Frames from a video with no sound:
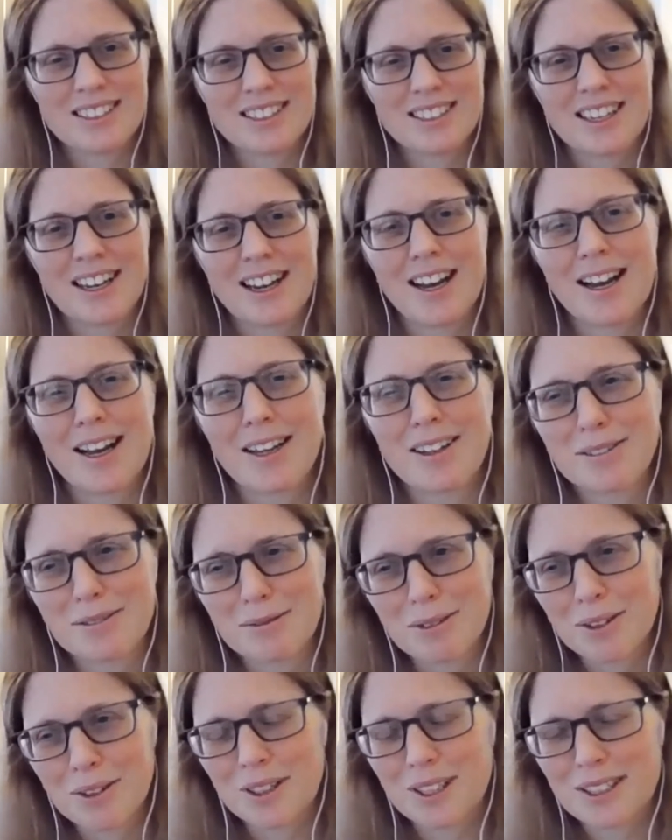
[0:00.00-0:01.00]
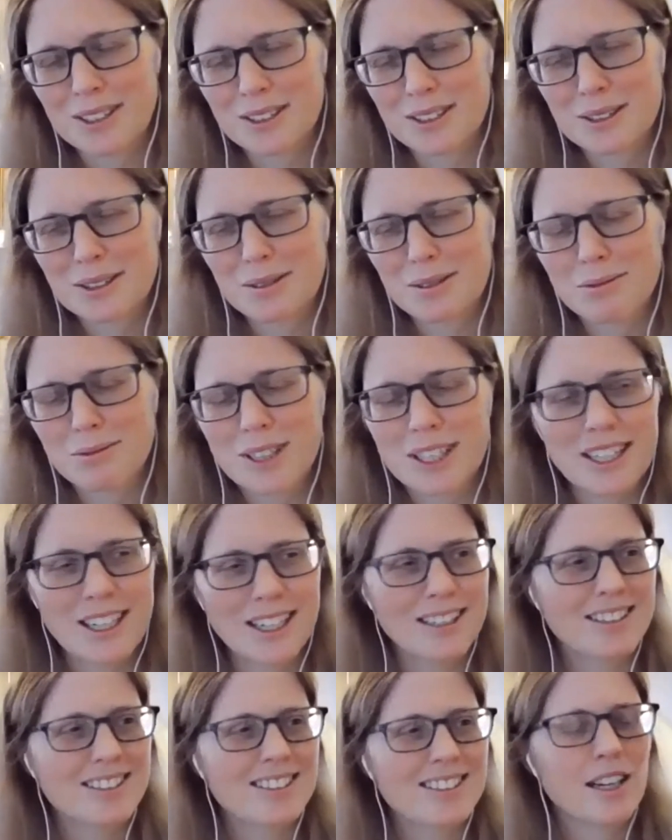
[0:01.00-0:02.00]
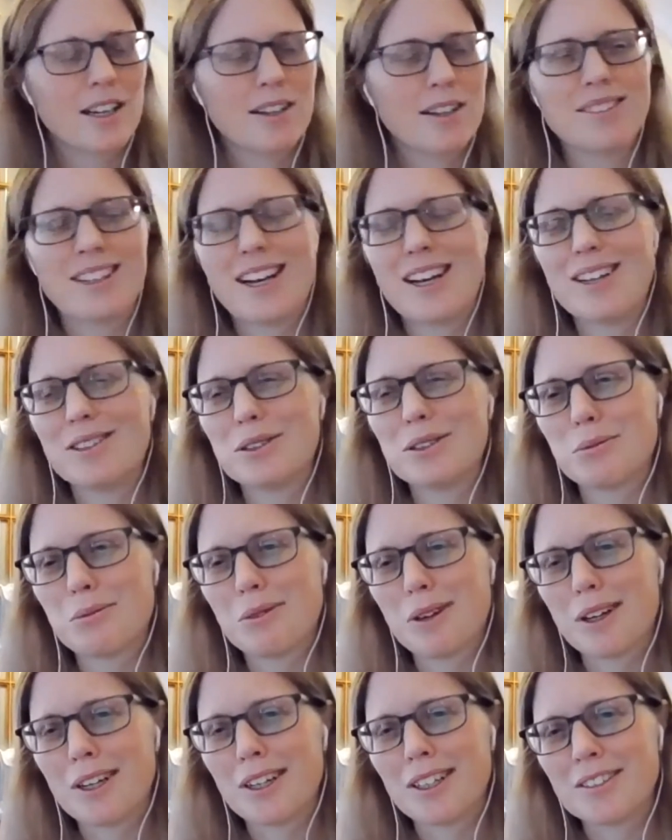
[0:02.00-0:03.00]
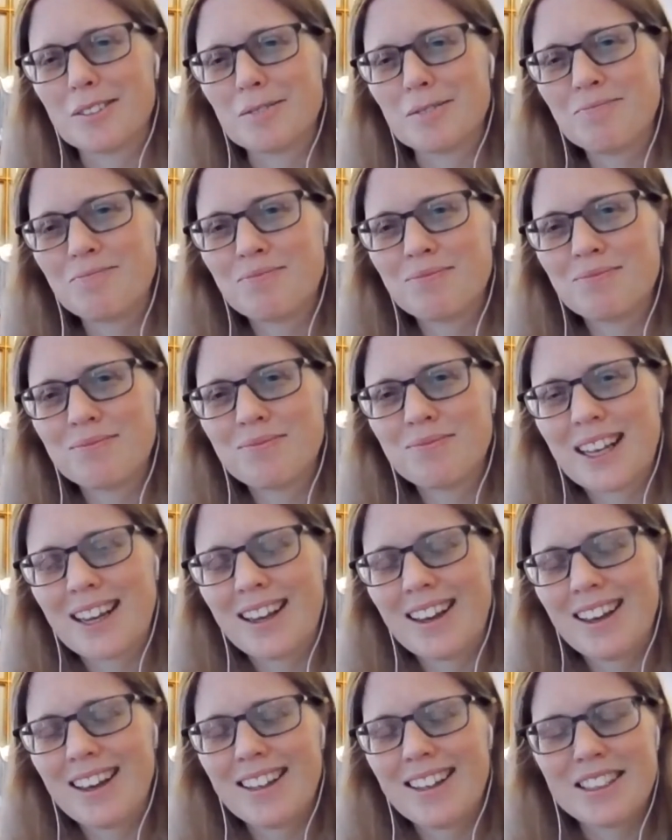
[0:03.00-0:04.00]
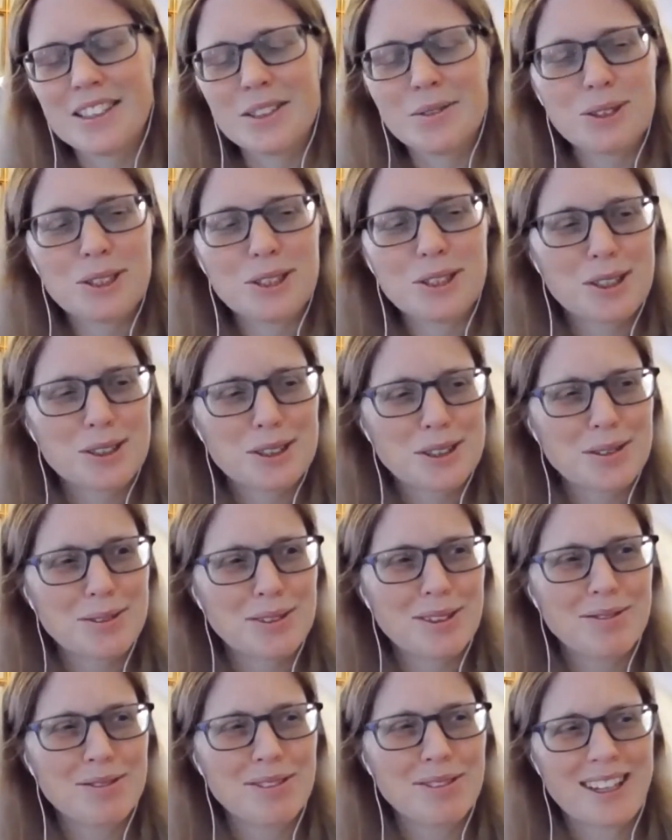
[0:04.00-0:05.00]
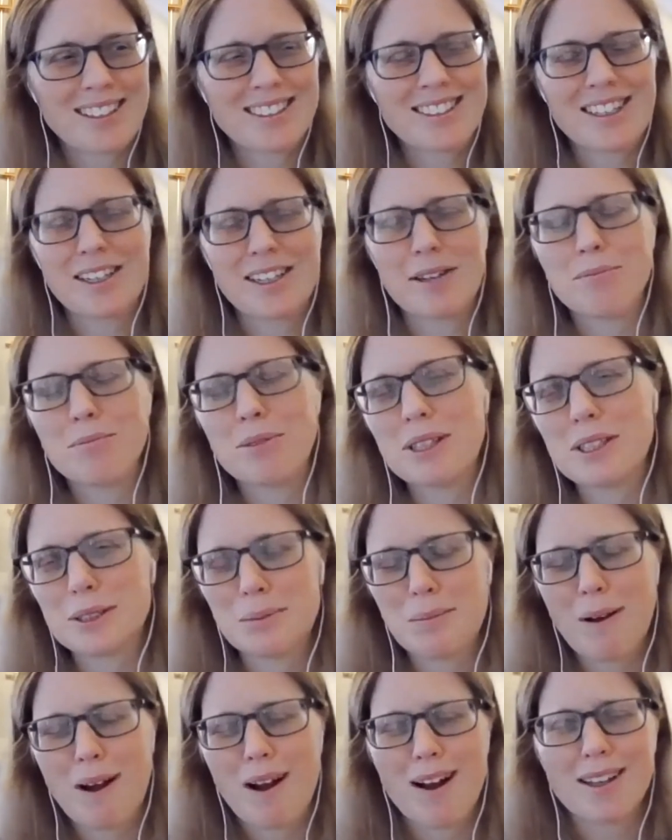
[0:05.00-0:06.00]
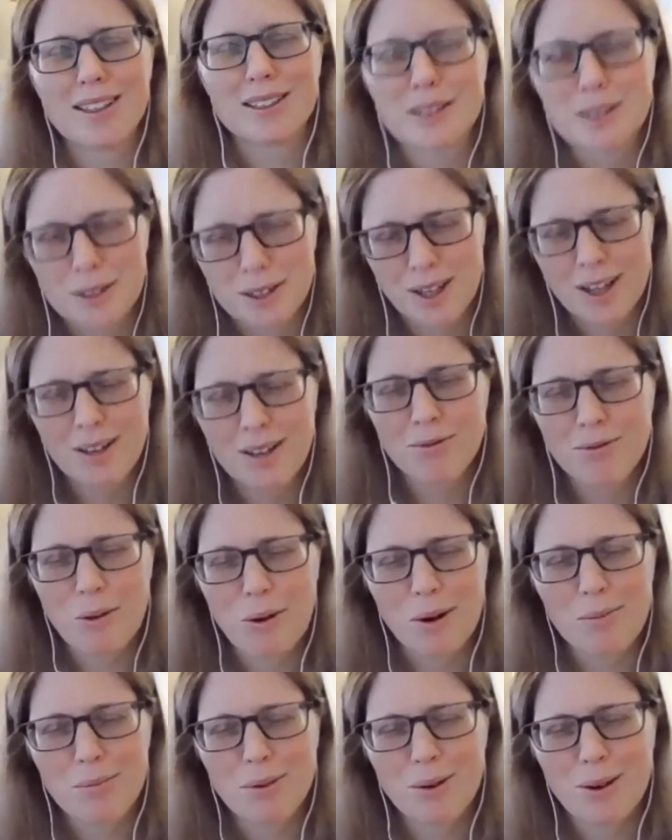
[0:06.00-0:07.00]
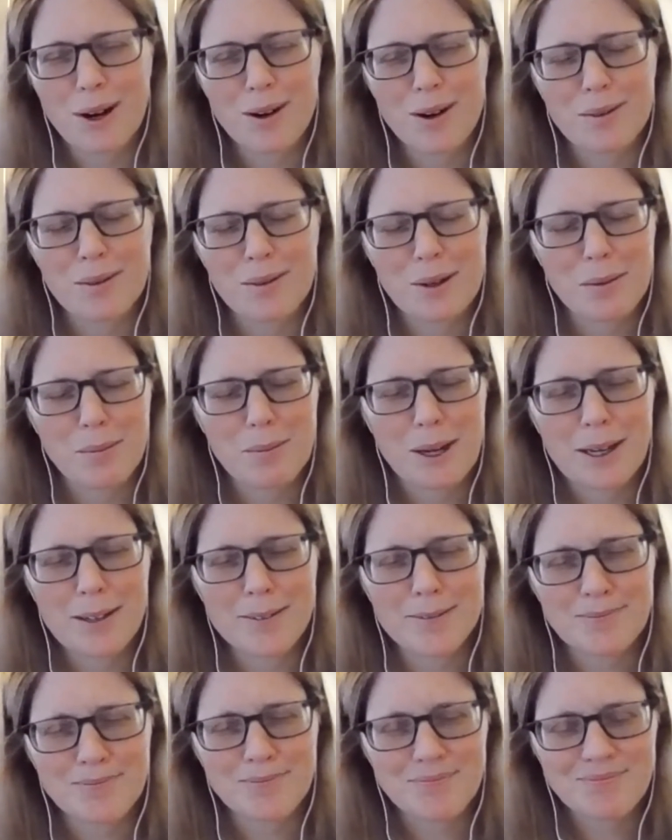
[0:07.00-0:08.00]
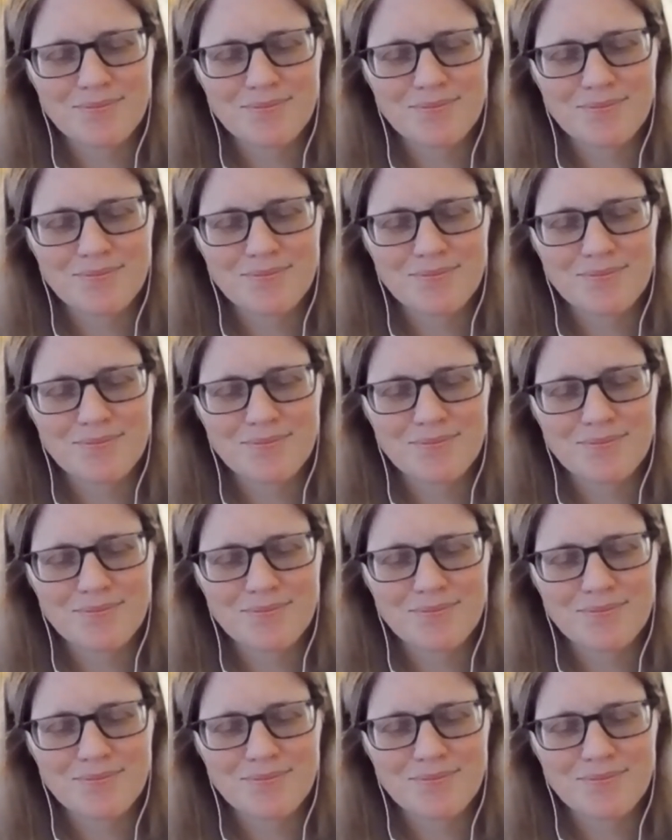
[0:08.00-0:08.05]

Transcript: to God for this reading of God's word. As we turn to reflect on it, please pause for prayer with me.